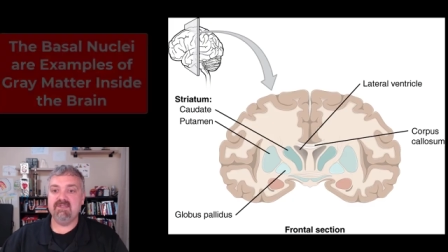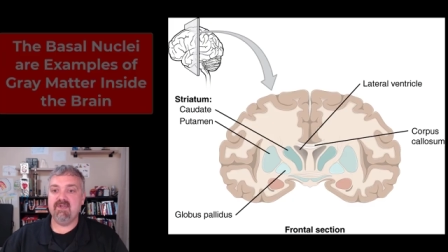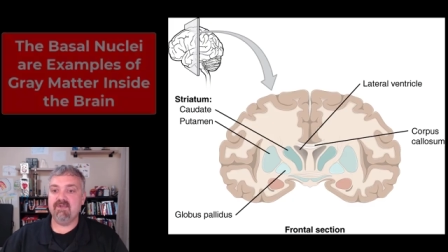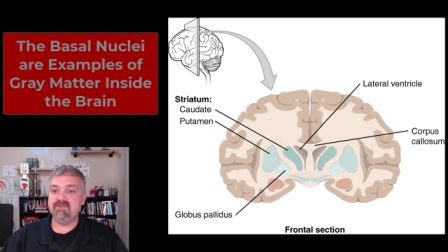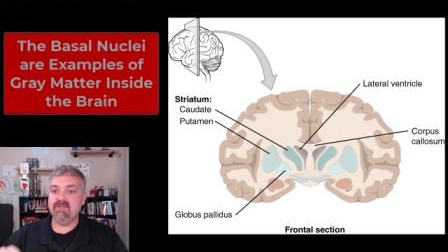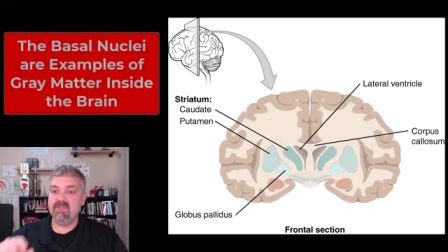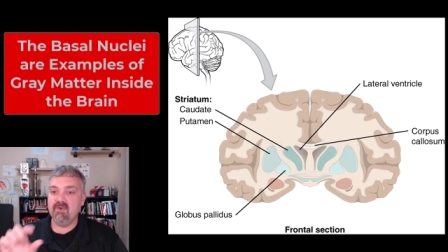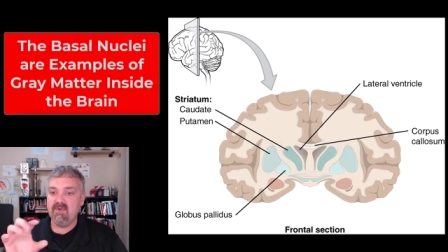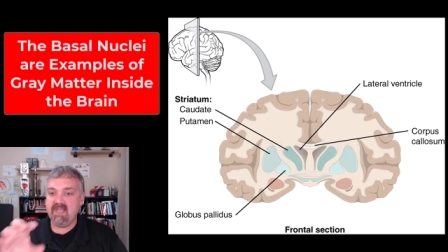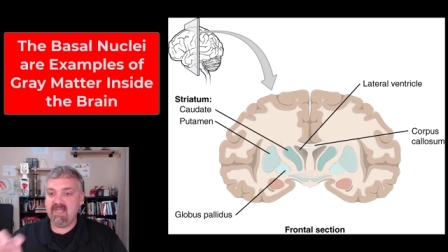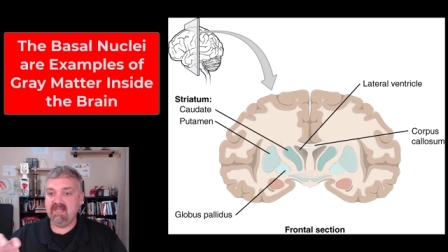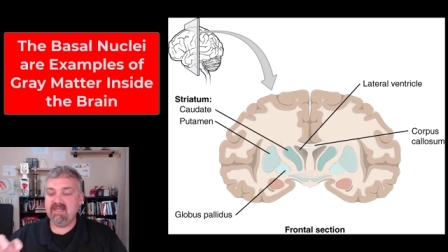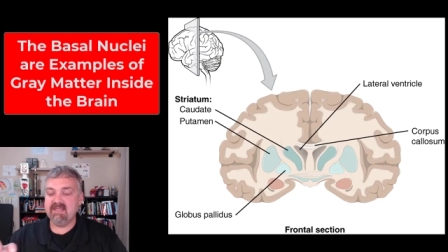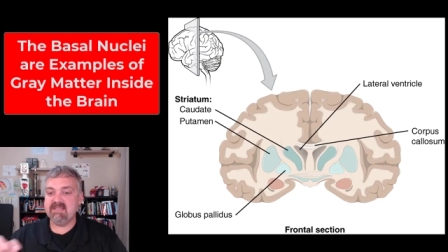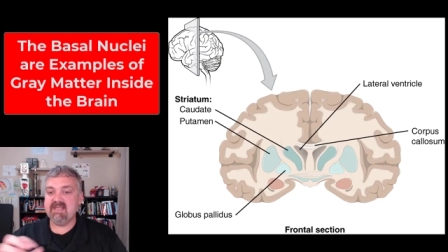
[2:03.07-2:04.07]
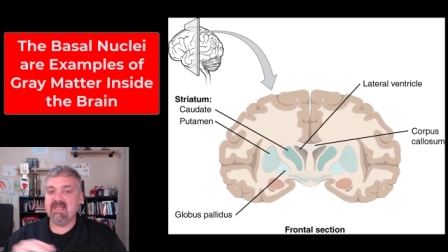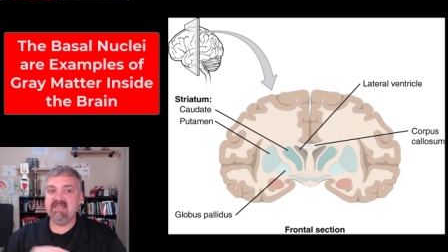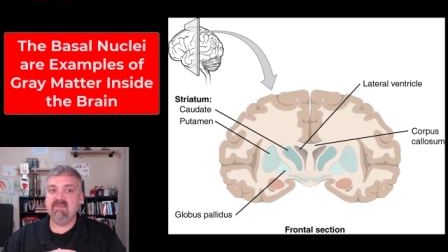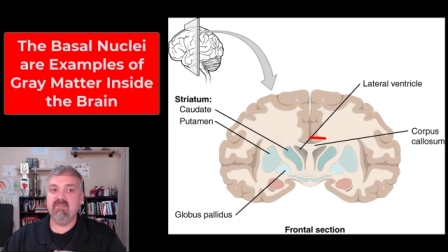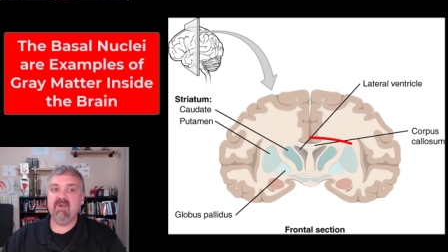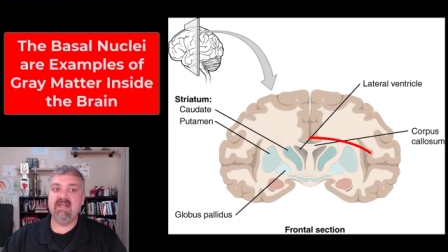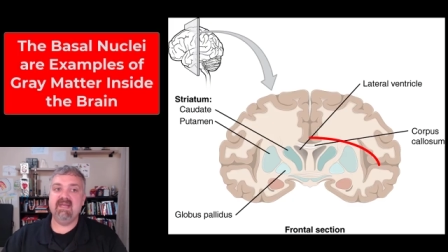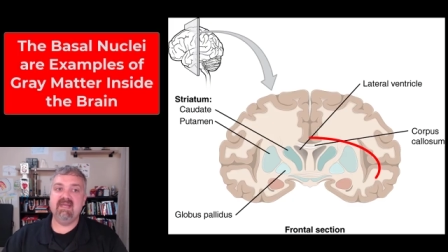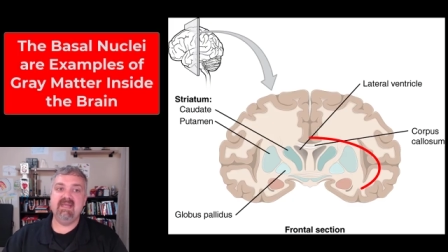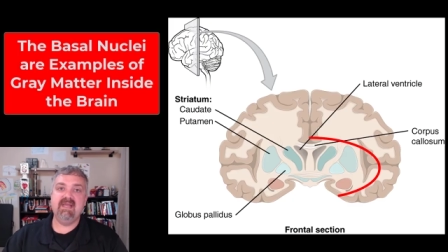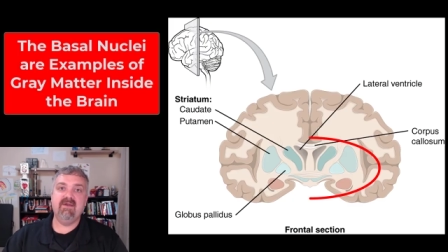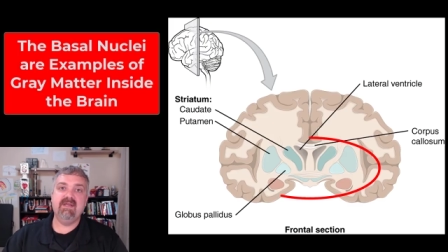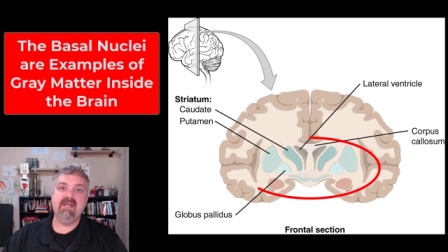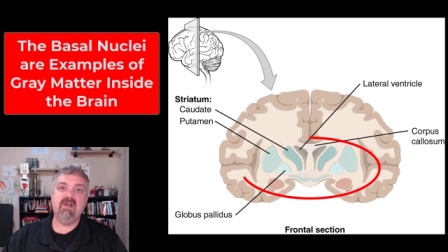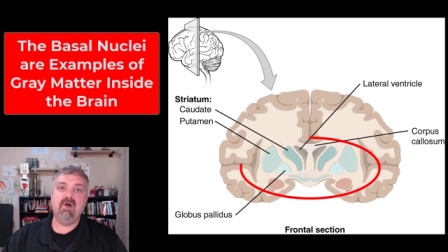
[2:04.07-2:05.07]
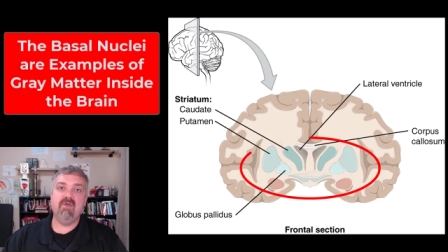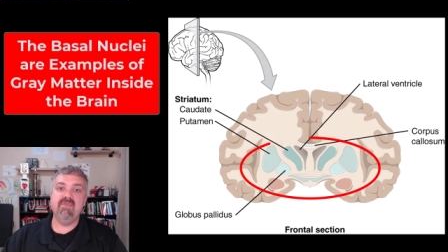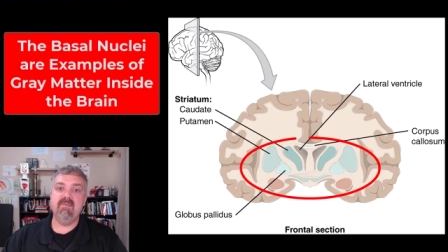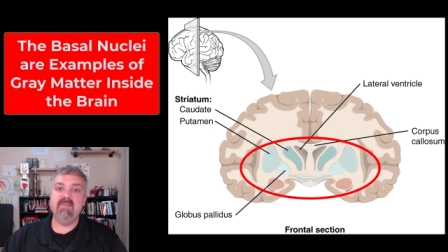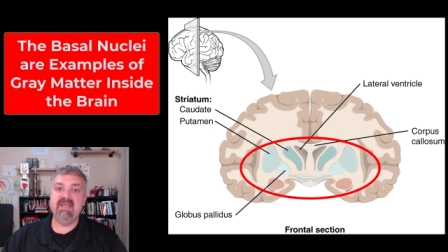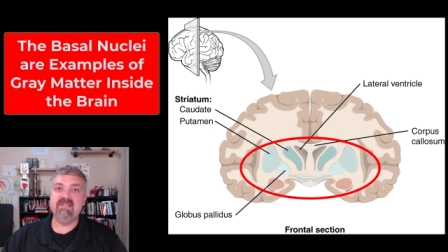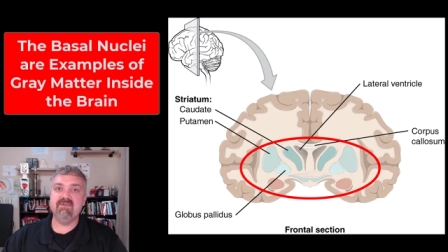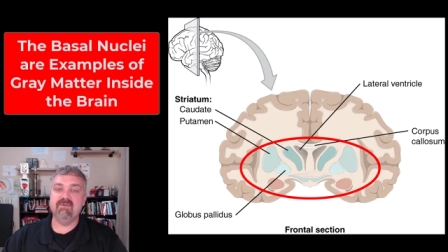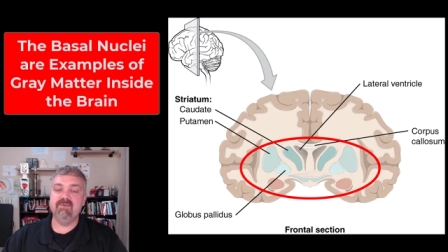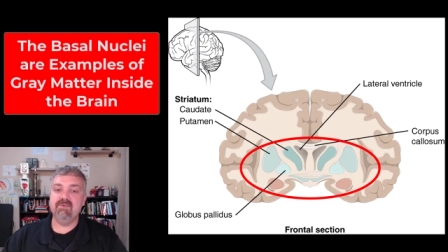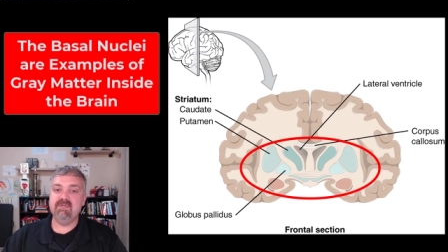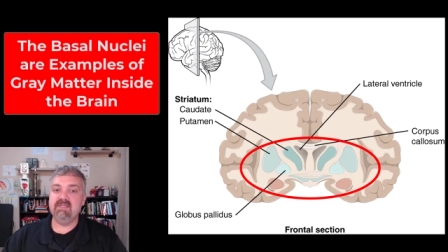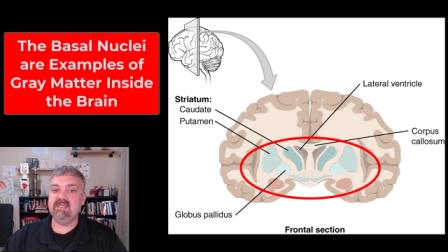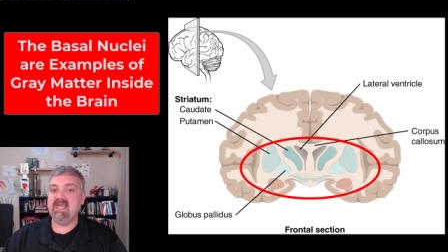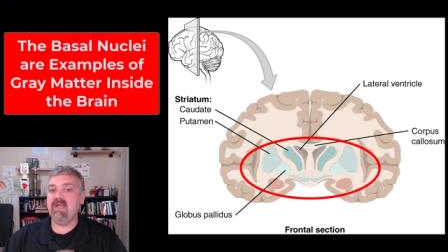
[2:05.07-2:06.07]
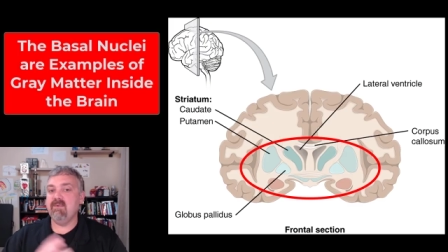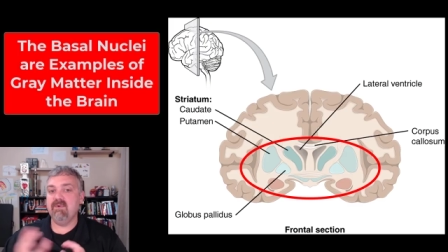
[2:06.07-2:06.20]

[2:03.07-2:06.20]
but it's also located inside the brain in an area called the basal nuclei.